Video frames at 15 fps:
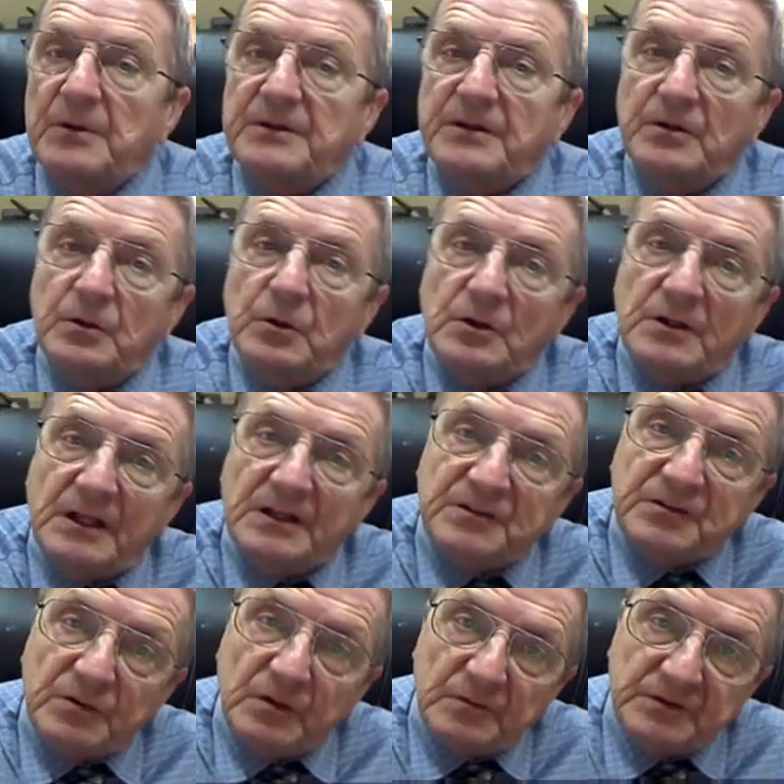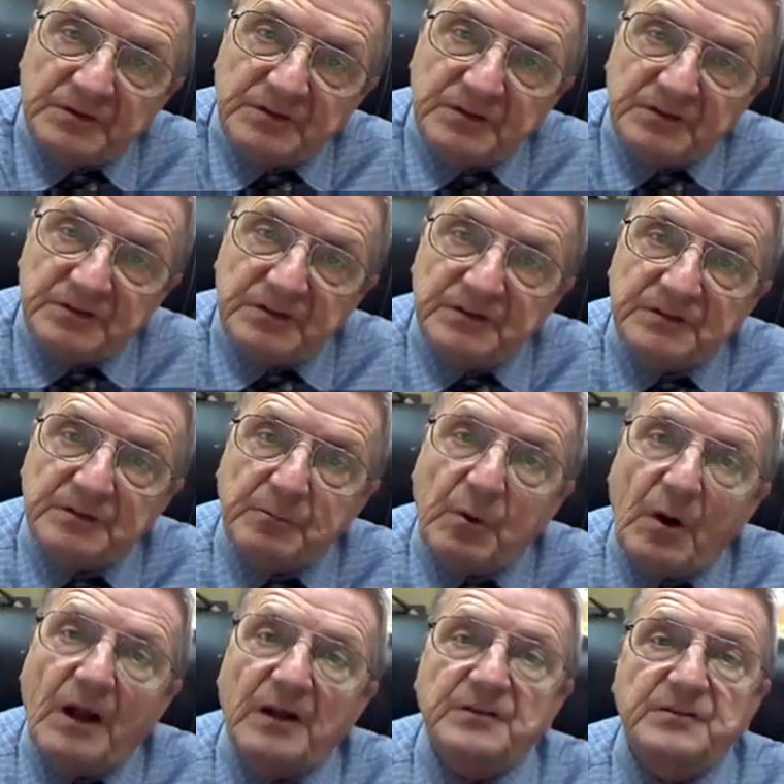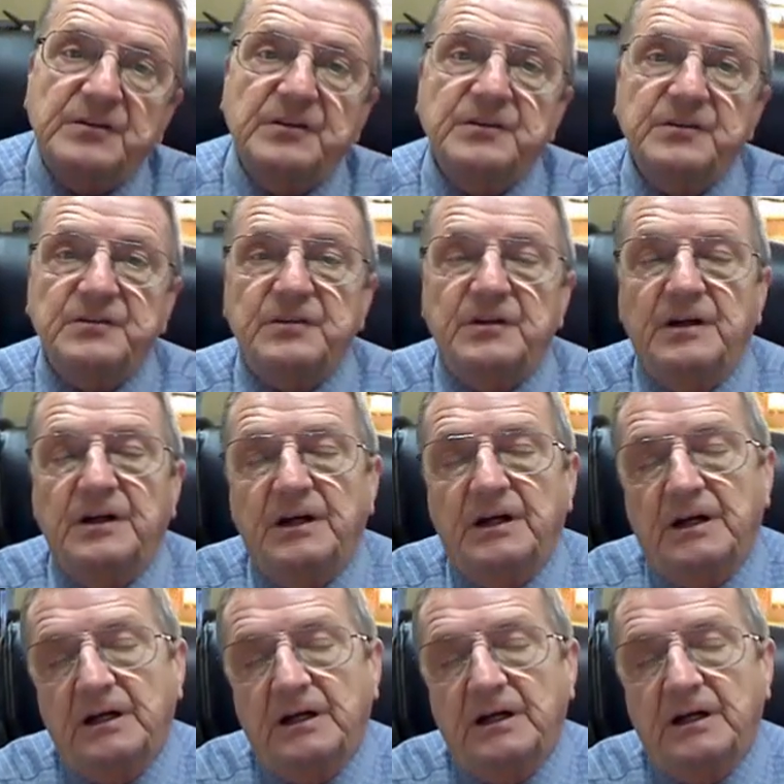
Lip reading: But to look at services is a process